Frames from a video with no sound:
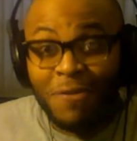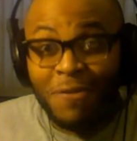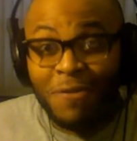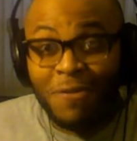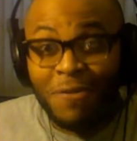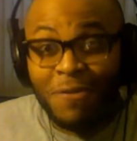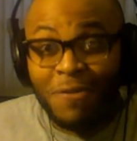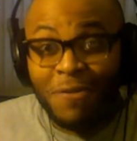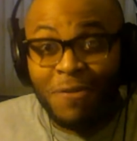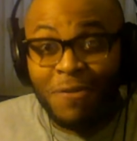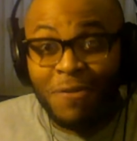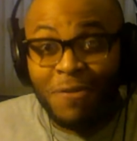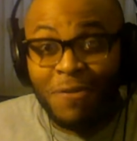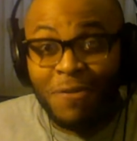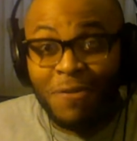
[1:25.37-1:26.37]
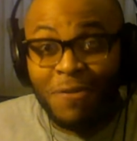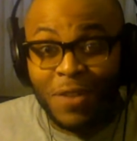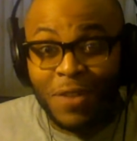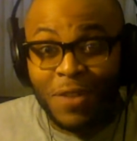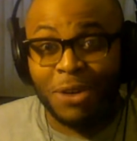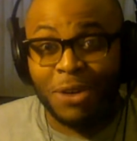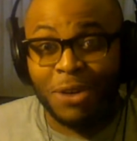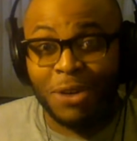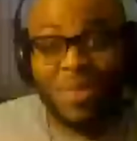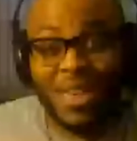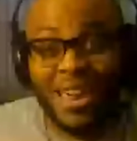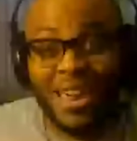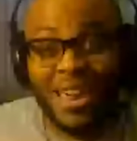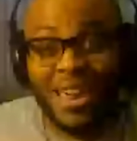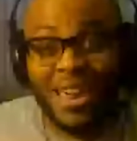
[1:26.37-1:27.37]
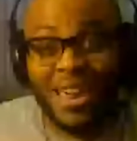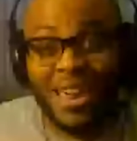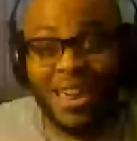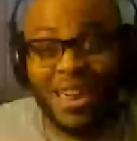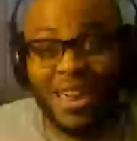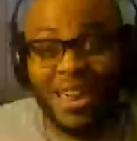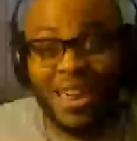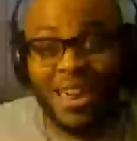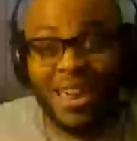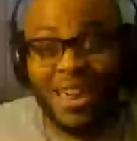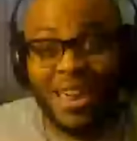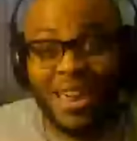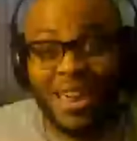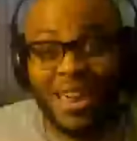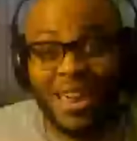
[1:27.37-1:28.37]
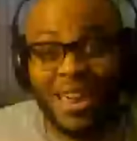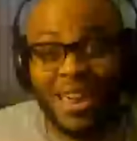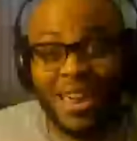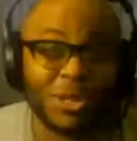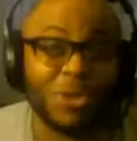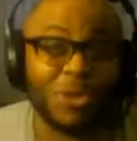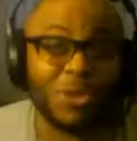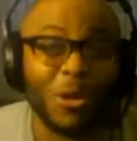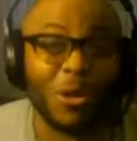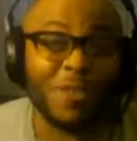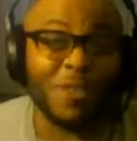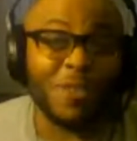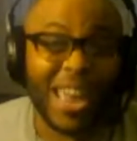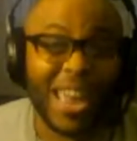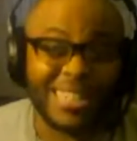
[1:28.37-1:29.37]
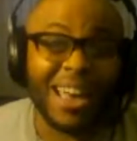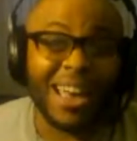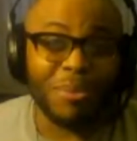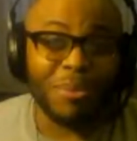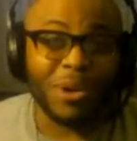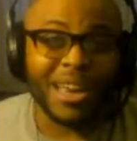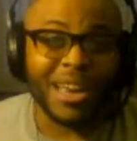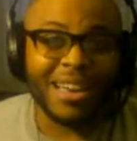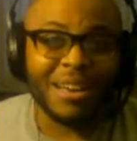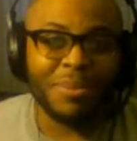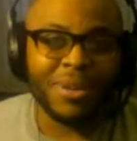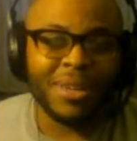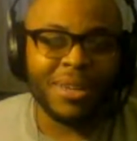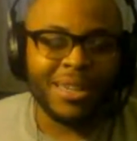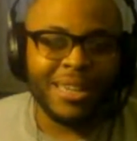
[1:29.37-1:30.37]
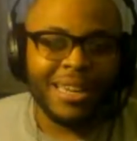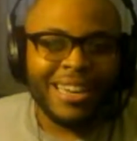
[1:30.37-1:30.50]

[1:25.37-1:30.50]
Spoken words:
to drop so they can drop theirs, basically taking notes on all the facts I bring up.